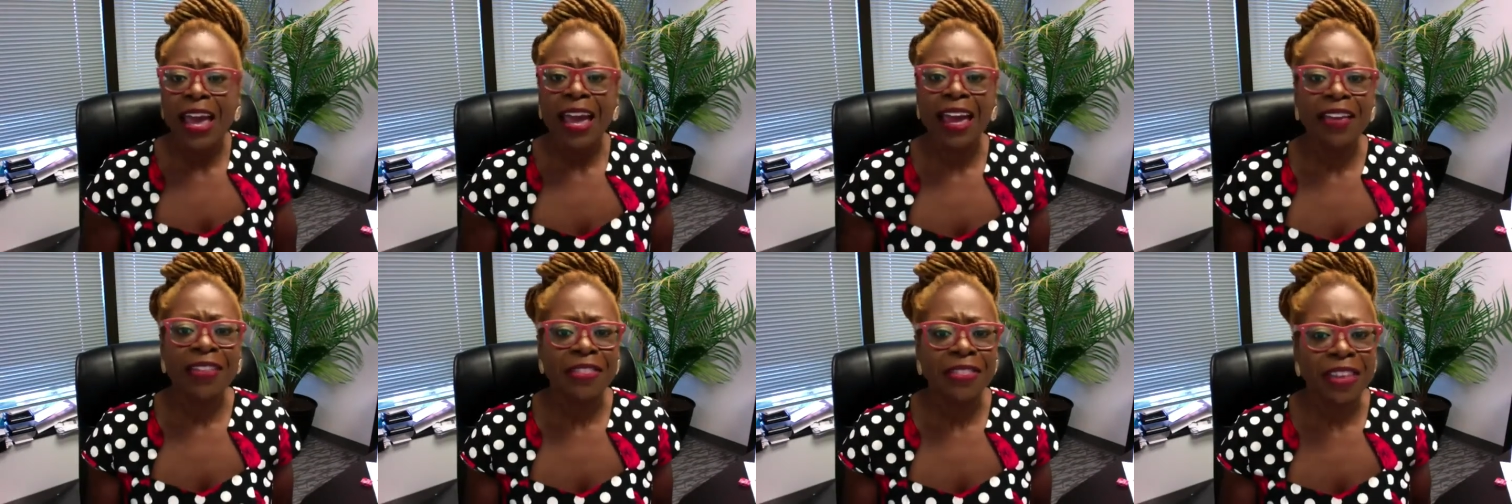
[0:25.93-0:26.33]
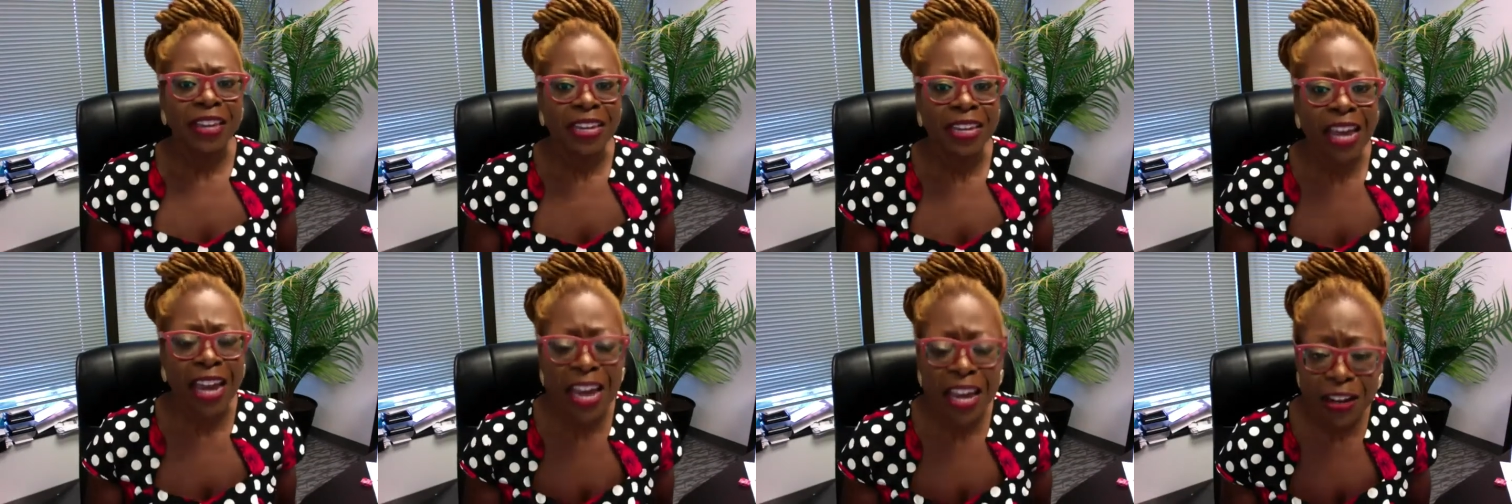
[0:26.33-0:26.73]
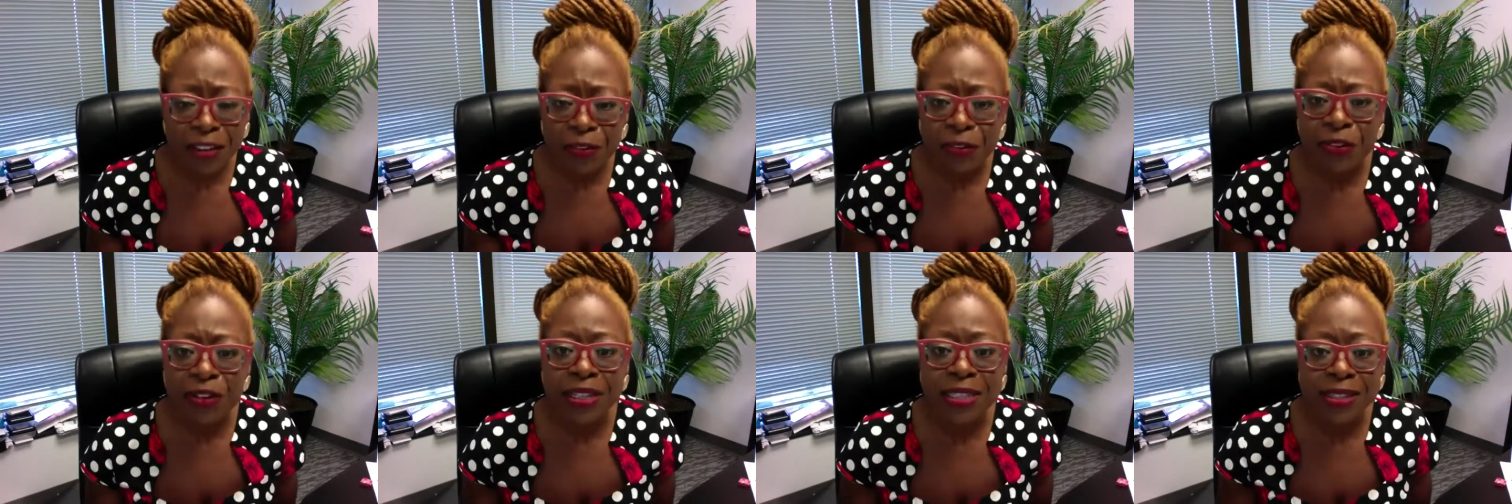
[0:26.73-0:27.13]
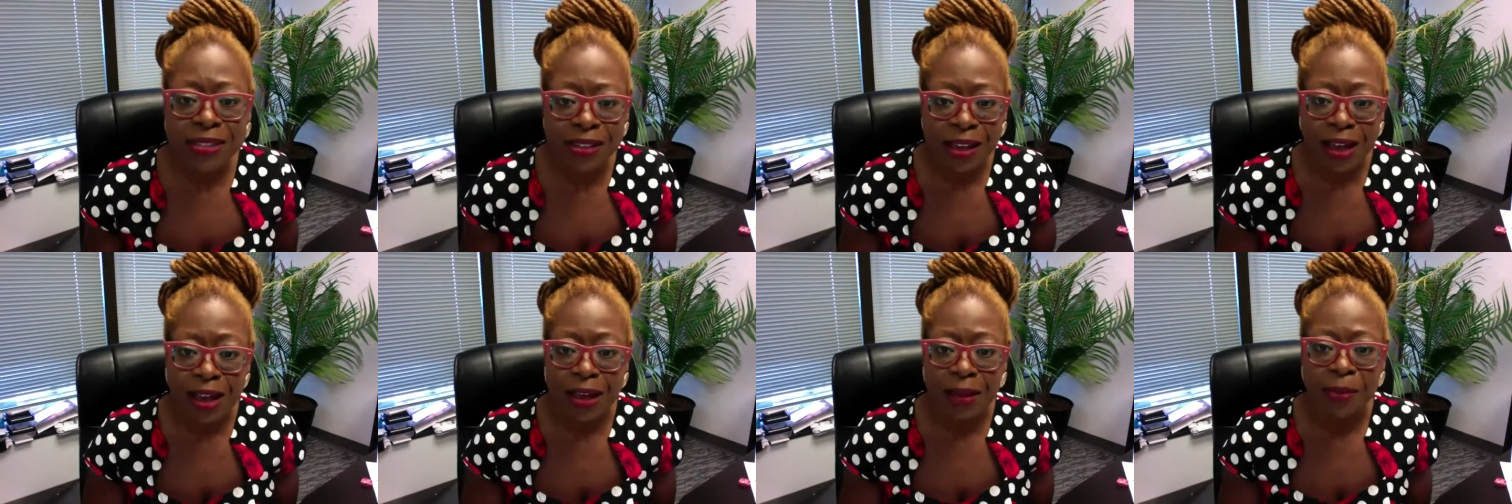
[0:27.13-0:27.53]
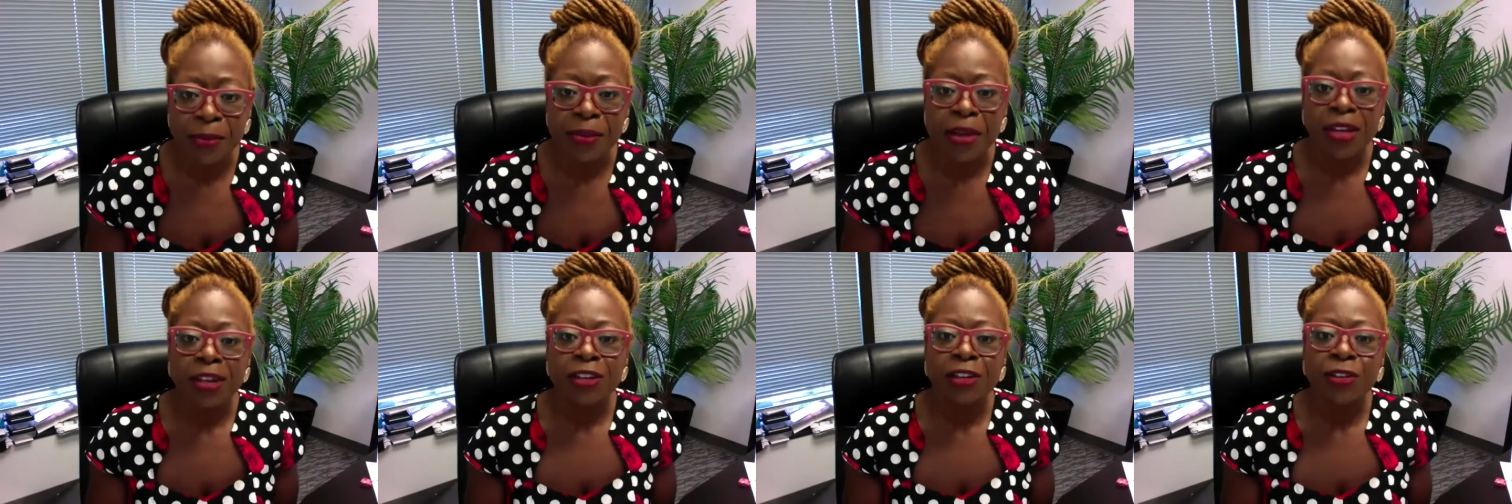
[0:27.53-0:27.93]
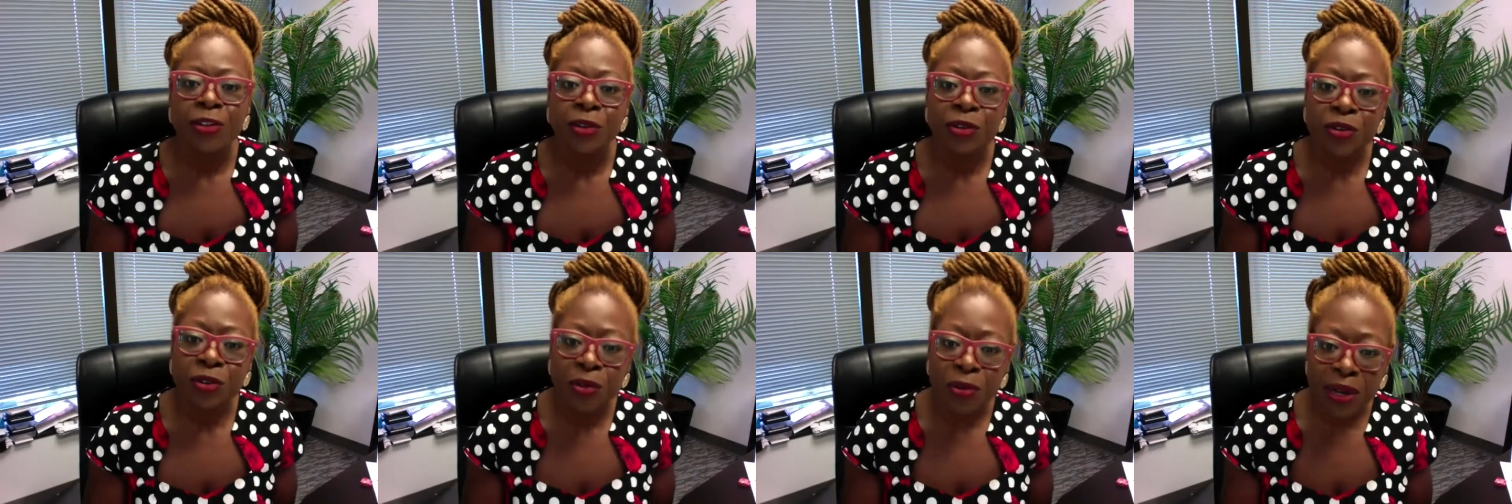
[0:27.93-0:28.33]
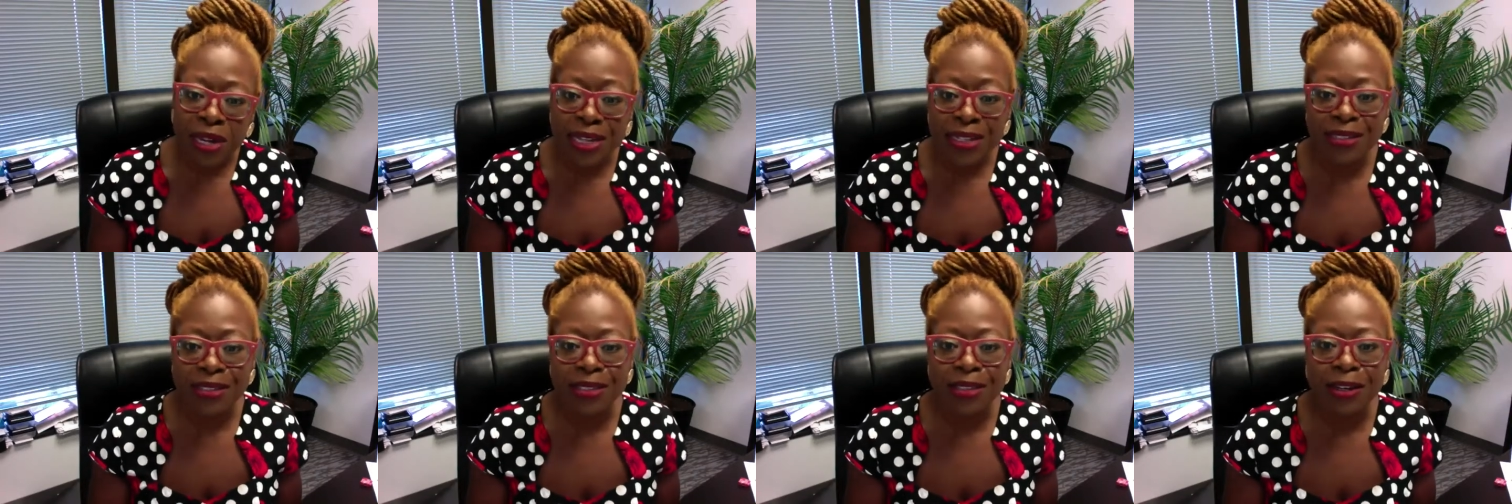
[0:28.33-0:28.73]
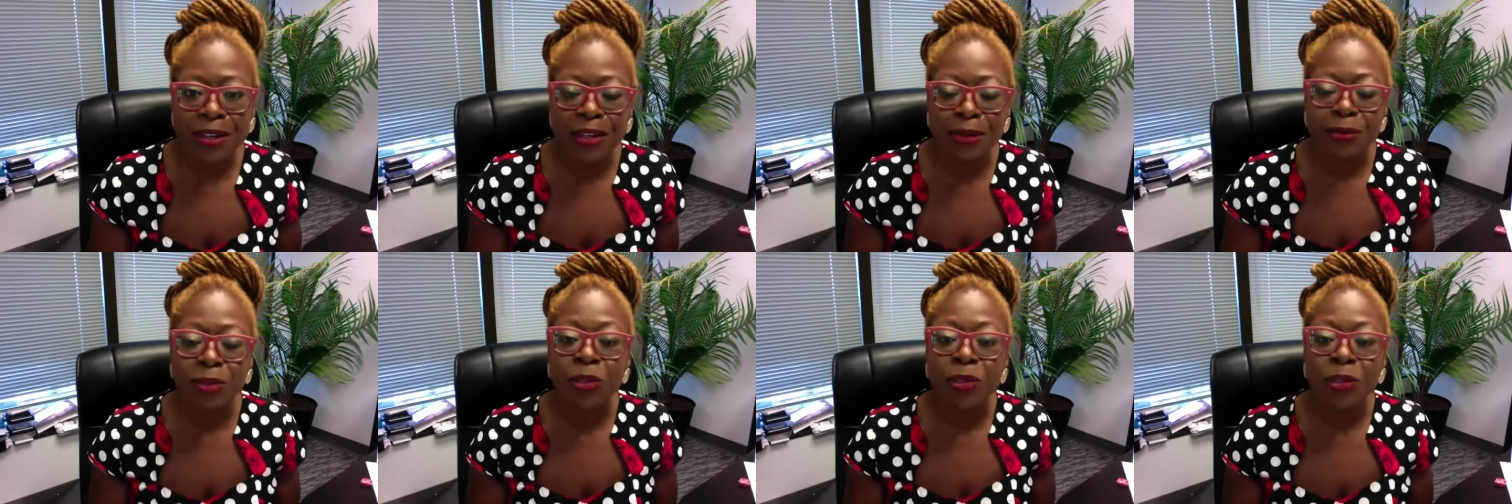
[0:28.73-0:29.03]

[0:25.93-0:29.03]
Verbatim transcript: And then every time your grades come,